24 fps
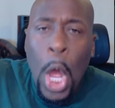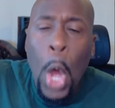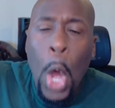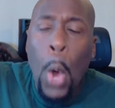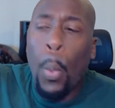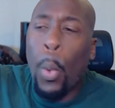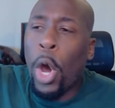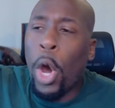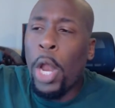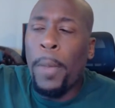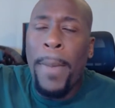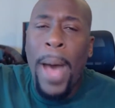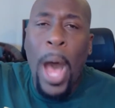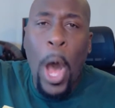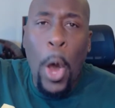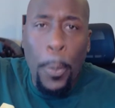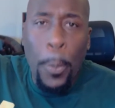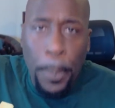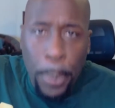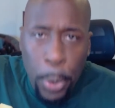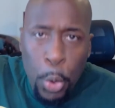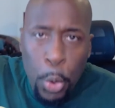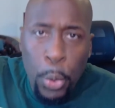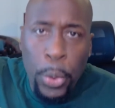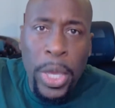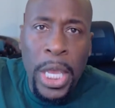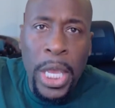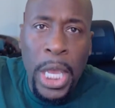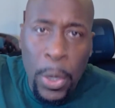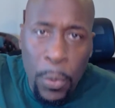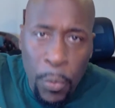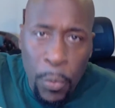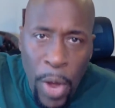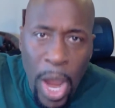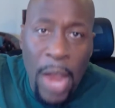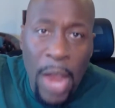What about Pookie
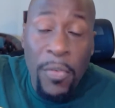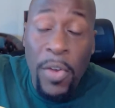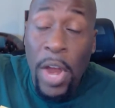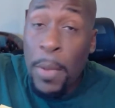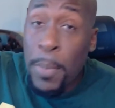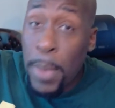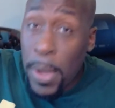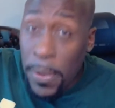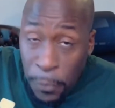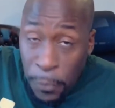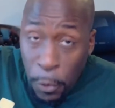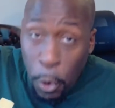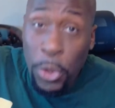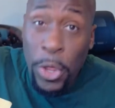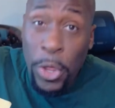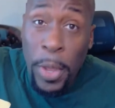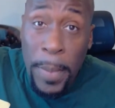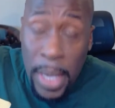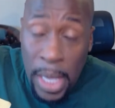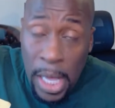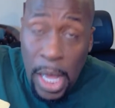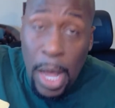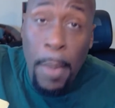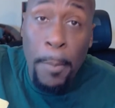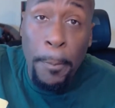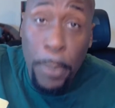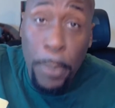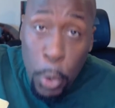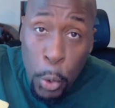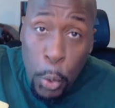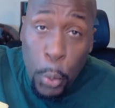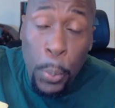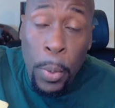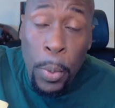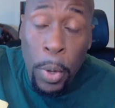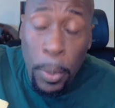and Ray Ray before they become
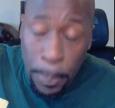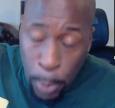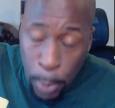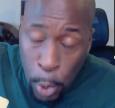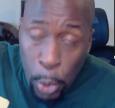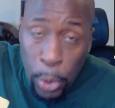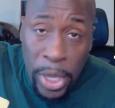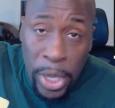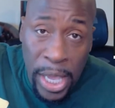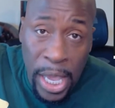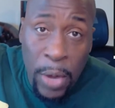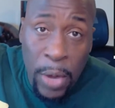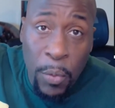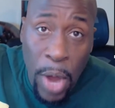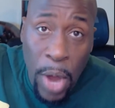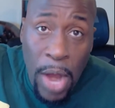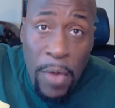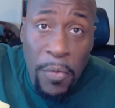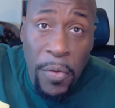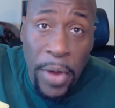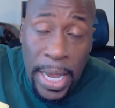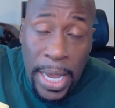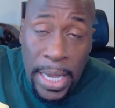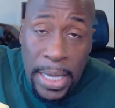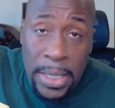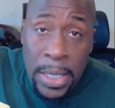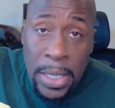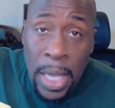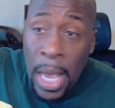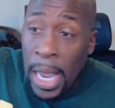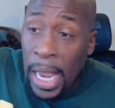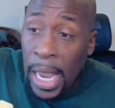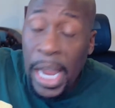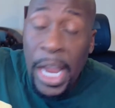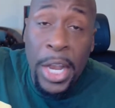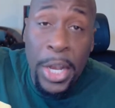Pookie and Ray Rays
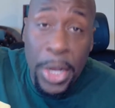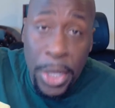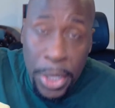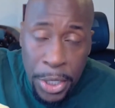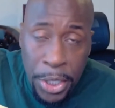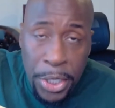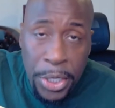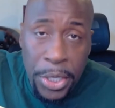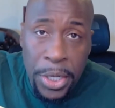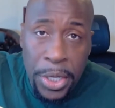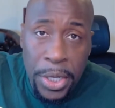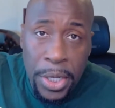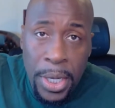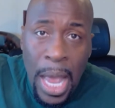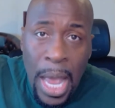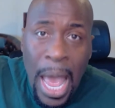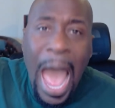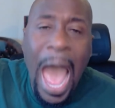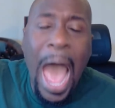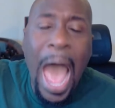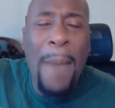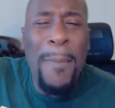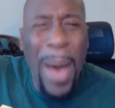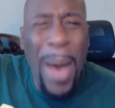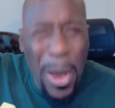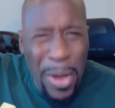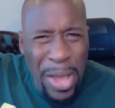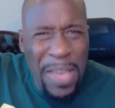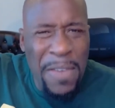in the hood? How about